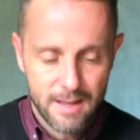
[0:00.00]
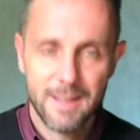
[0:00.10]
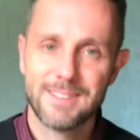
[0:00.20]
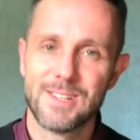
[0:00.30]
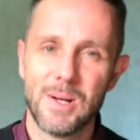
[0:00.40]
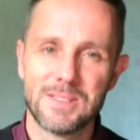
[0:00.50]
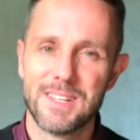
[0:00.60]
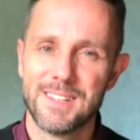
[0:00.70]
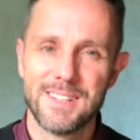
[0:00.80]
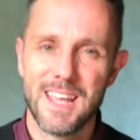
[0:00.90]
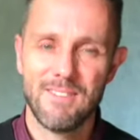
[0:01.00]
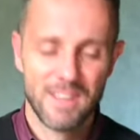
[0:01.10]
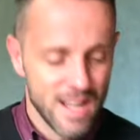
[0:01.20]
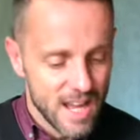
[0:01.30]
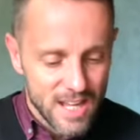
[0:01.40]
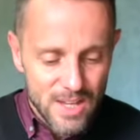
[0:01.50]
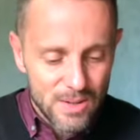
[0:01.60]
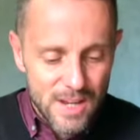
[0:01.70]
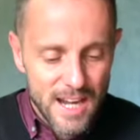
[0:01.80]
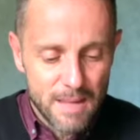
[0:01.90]
And Saul said to David,
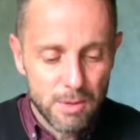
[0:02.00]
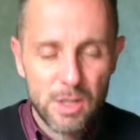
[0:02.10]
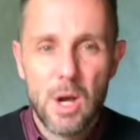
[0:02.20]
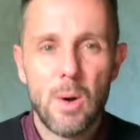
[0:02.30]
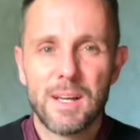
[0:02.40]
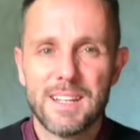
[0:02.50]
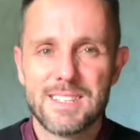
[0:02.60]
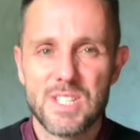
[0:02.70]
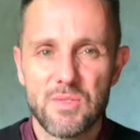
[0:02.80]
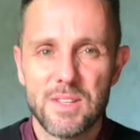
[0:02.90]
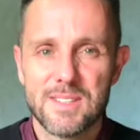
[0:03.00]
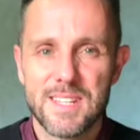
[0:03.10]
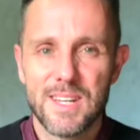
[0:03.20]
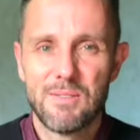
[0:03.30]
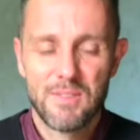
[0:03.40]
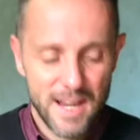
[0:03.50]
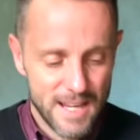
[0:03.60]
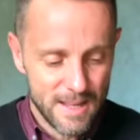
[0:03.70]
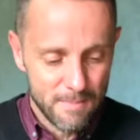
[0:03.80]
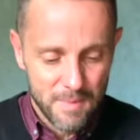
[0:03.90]
you're not able to go against this Philistine to fight
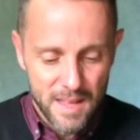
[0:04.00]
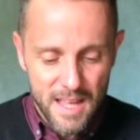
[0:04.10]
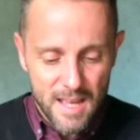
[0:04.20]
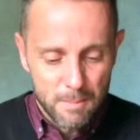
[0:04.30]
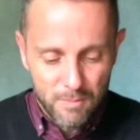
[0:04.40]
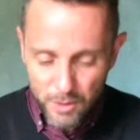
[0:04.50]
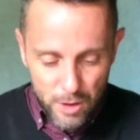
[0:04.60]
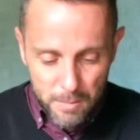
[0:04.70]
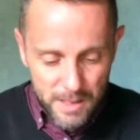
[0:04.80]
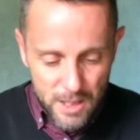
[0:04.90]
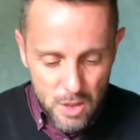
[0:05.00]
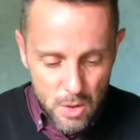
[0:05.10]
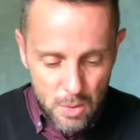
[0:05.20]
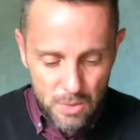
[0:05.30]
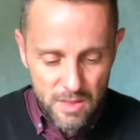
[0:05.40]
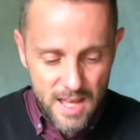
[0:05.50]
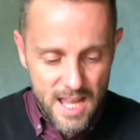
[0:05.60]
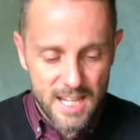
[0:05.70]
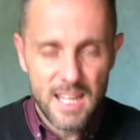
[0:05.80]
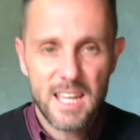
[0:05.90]
him, for you're but a youth.
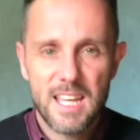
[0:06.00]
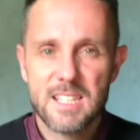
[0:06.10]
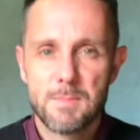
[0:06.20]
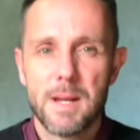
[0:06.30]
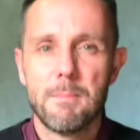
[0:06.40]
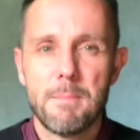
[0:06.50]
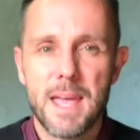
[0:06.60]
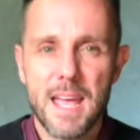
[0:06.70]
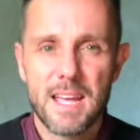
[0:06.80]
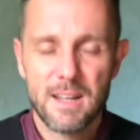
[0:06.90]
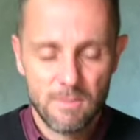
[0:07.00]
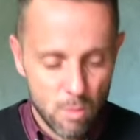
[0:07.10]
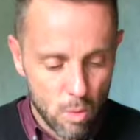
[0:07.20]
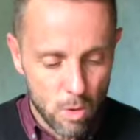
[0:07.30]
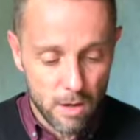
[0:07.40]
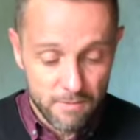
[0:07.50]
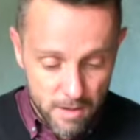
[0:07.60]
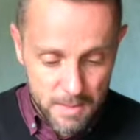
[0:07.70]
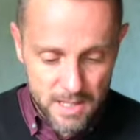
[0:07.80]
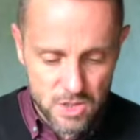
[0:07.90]
And he has been a man of war
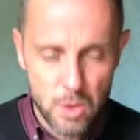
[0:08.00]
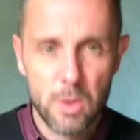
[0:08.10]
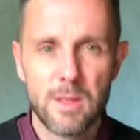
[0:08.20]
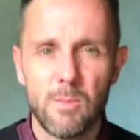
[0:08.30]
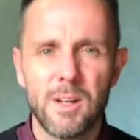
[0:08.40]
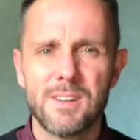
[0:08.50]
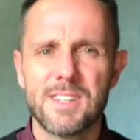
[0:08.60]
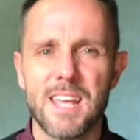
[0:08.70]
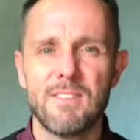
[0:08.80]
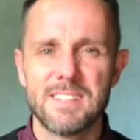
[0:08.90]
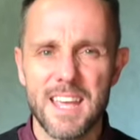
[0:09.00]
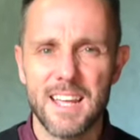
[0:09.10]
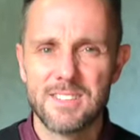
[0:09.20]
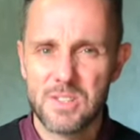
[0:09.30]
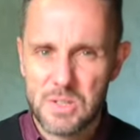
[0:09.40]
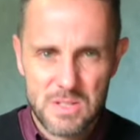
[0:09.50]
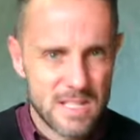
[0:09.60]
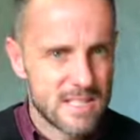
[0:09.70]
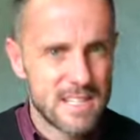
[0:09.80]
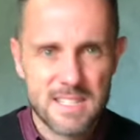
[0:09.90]
from his youth. And what are David's answers?
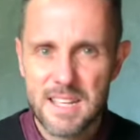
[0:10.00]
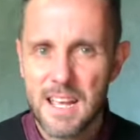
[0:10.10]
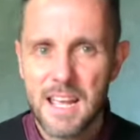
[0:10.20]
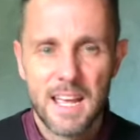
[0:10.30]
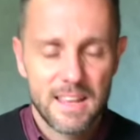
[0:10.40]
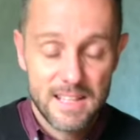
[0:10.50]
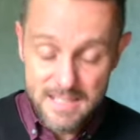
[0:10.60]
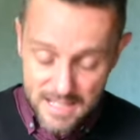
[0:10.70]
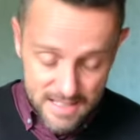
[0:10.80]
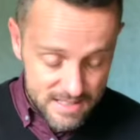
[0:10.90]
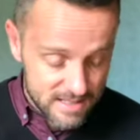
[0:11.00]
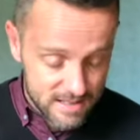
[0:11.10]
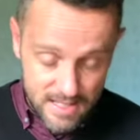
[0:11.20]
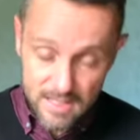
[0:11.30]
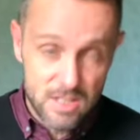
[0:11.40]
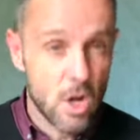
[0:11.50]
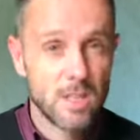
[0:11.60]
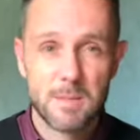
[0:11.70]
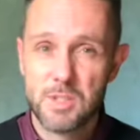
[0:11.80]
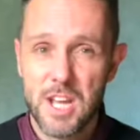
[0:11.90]
This is to
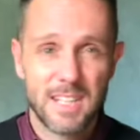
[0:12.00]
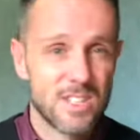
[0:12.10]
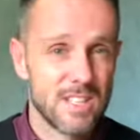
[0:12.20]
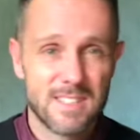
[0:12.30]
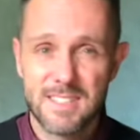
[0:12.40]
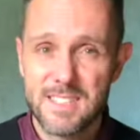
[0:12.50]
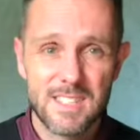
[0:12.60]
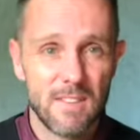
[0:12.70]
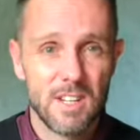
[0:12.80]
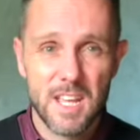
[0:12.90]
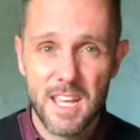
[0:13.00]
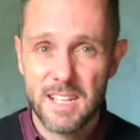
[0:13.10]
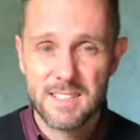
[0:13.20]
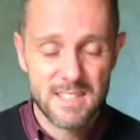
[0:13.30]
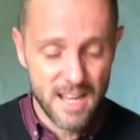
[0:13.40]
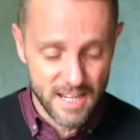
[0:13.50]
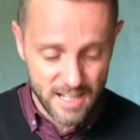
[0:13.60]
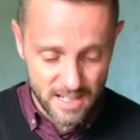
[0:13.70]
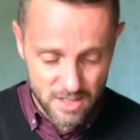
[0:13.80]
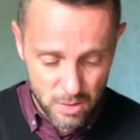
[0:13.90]
Saul's objections. This is giving you insight
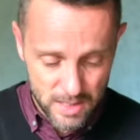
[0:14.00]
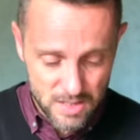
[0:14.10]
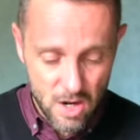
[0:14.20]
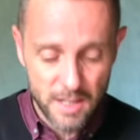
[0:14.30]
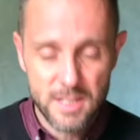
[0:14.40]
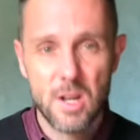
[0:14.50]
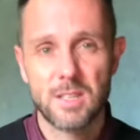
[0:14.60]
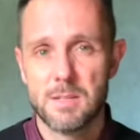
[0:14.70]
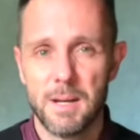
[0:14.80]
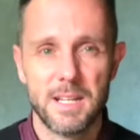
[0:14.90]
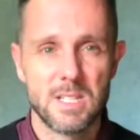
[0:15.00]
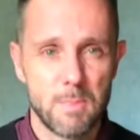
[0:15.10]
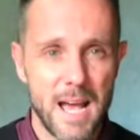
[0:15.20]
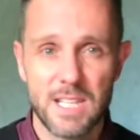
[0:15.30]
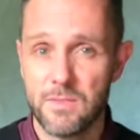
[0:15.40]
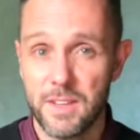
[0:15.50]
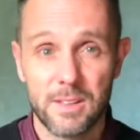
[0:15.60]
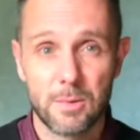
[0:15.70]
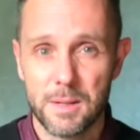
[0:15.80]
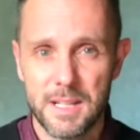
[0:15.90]
into his heart. He talks about his past
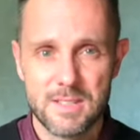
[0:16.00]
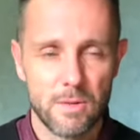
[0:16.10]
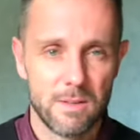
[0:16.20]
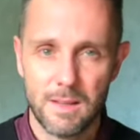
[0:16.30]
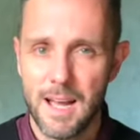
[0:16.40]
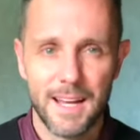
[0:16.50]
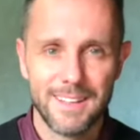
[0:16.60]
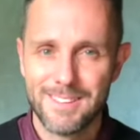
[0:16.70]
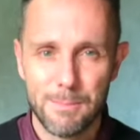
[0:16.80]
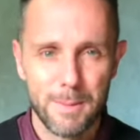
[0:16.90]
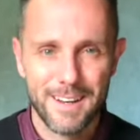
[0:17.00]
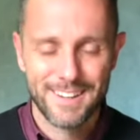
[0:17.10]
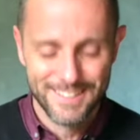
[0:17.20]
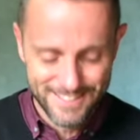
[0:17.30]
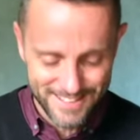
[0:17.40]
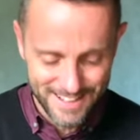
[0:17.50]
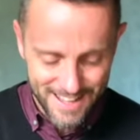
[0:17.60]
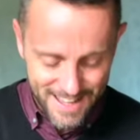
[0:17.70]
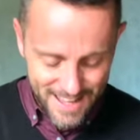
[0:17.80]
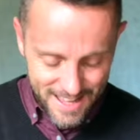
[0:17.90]
victories over lions and bears. And
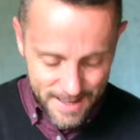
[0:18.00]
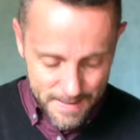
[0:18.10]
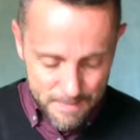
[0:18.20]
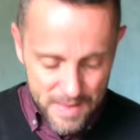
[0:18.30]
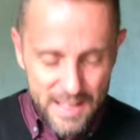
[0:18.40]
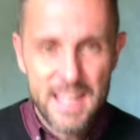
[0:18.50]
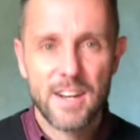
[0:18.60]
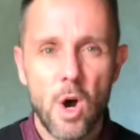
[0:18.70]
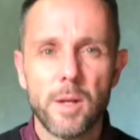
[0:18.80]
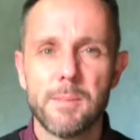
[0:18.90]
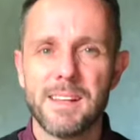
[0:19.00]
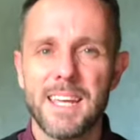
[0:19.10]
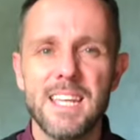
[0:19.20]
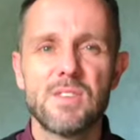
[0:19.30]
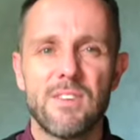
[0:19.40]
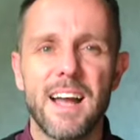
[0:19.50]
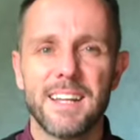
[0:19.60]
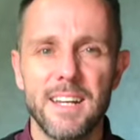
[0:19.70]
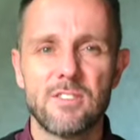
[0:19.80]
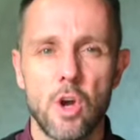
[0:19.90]
Yet ultimately, he's
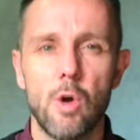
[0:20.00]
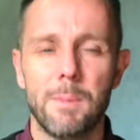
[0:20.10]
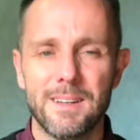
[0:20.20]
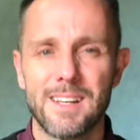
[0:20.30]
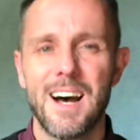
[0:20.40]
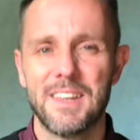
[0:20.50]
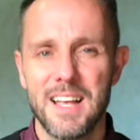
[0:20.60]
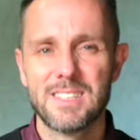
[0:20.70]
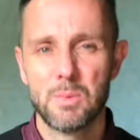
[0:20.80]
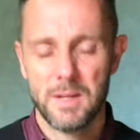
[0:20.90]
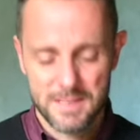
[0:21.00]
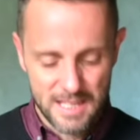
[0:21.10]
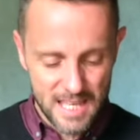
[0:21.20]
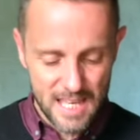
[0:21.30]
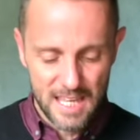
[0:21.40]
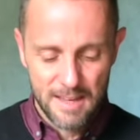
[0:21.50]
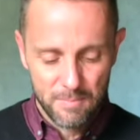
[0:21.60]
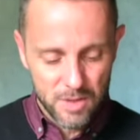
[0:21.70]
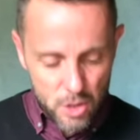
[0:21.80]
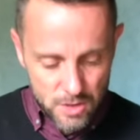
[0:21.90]
finding his hope in God. That's what's key.
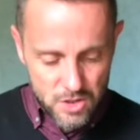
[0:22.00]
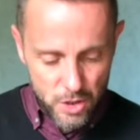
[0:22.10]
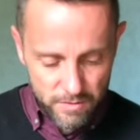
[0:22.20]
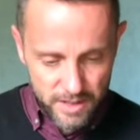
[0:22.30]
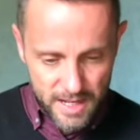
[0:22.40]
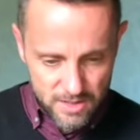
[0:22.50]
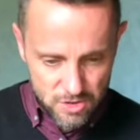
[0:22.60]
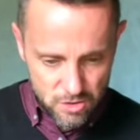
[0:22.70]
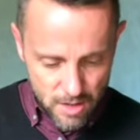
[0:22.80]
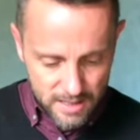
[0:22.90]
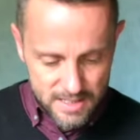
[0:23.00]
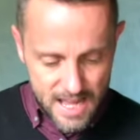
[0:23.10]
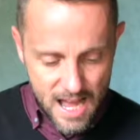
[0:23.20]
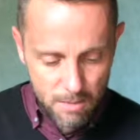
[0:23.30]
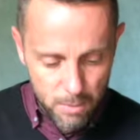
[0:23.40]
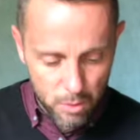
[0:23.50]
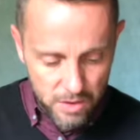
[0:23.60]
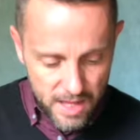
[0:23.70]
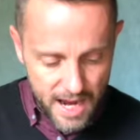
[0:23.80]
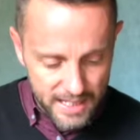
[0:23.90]
Your servant has struck down both
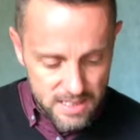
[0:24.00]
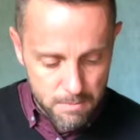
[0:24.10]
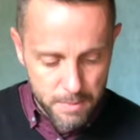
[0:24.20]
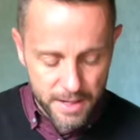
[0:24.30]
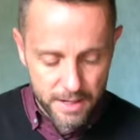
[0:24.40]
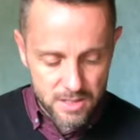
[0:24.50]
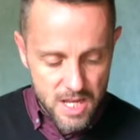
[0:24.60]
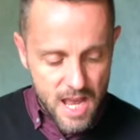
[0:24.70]
lions and bears,